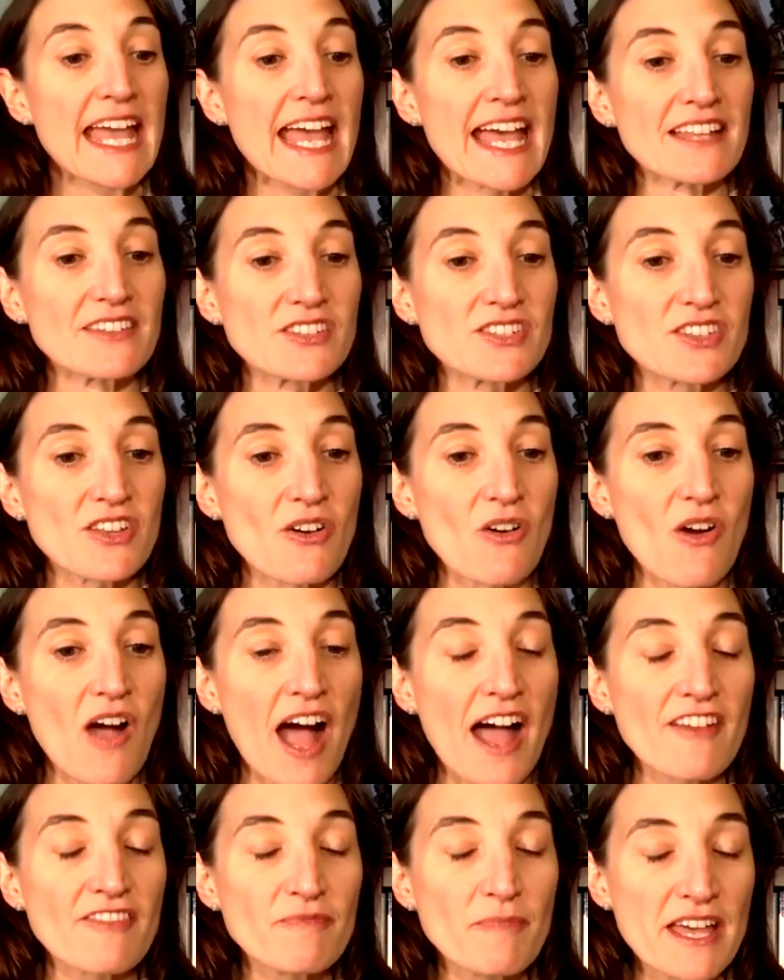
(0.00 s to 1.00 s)
And so
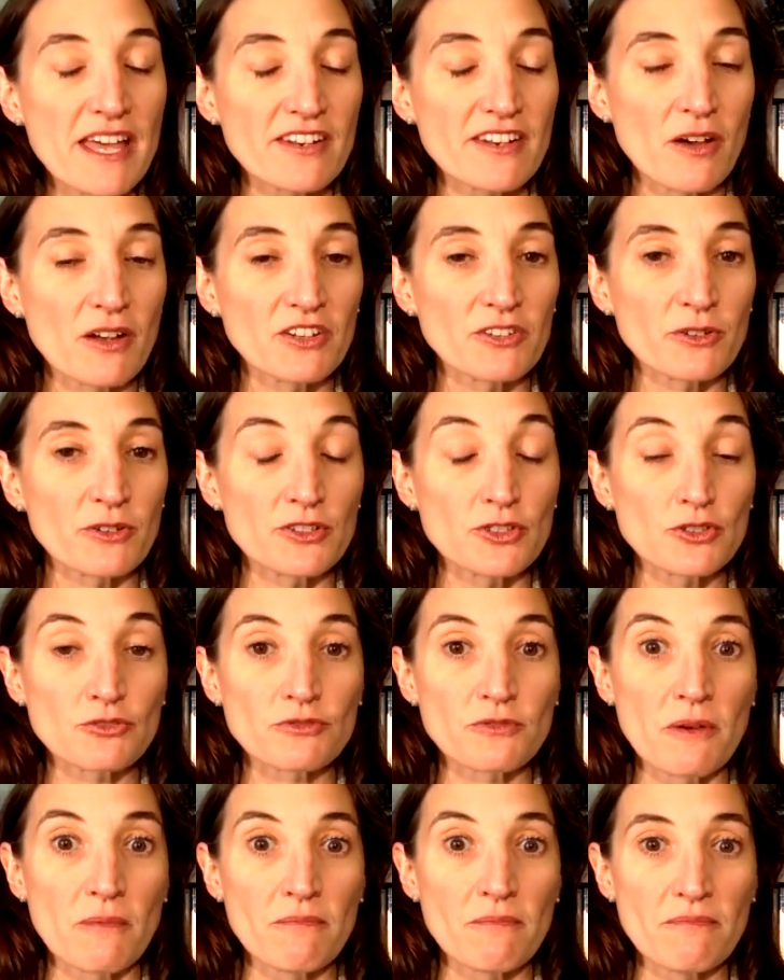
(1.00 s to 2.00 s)
I've been under a
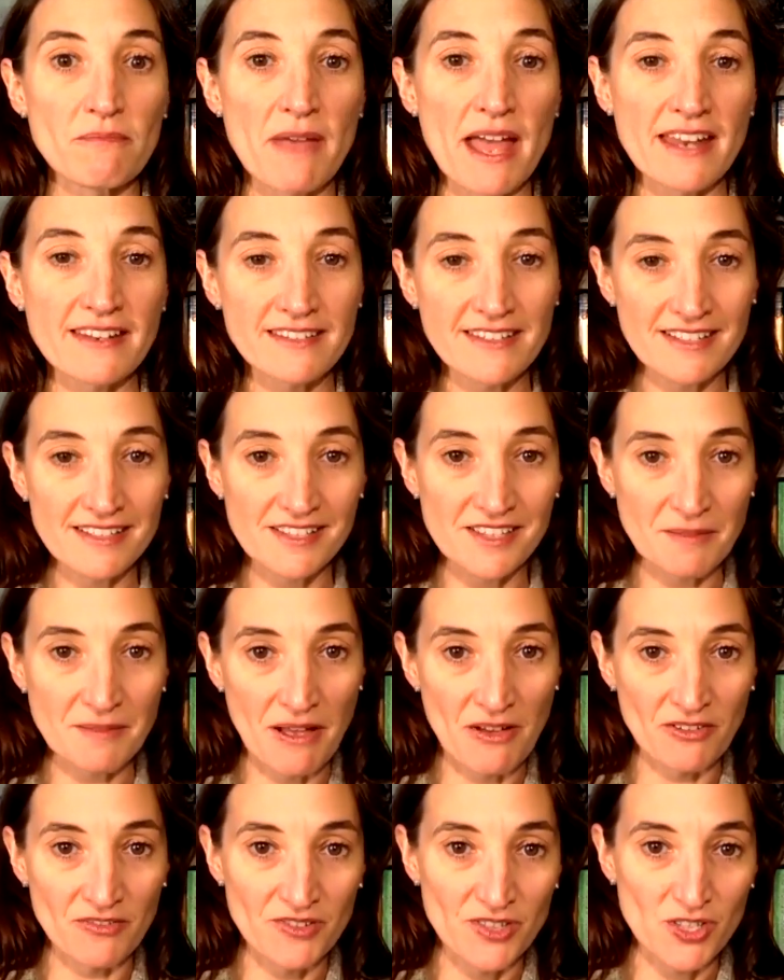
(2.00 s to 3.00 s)
tremendous
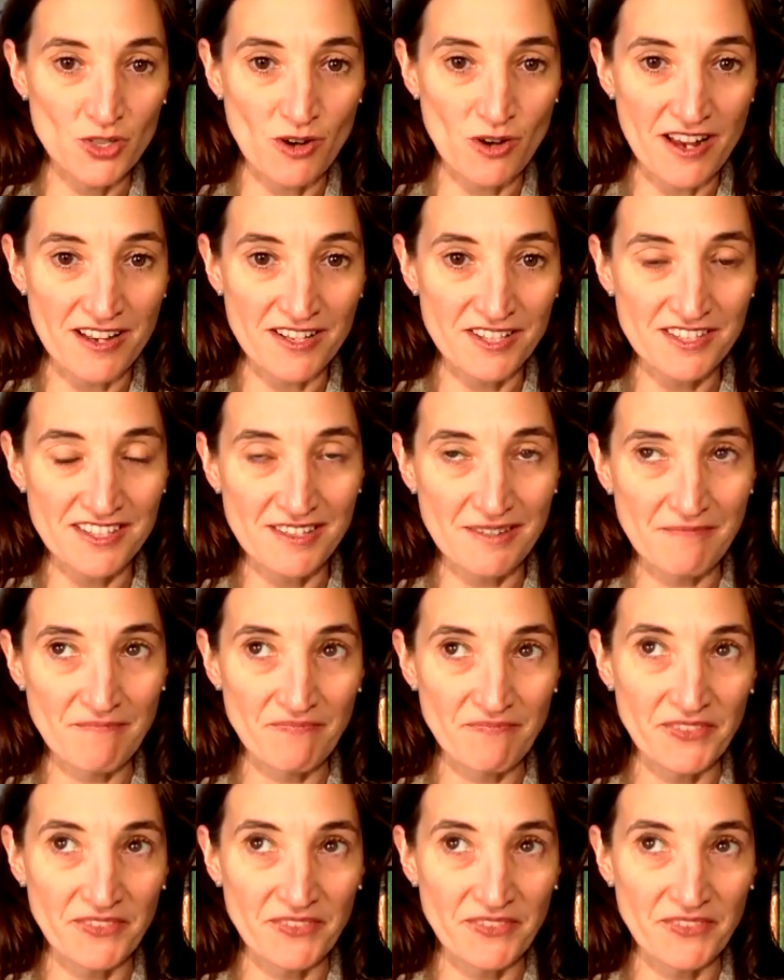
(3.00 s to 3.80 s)
amount of stress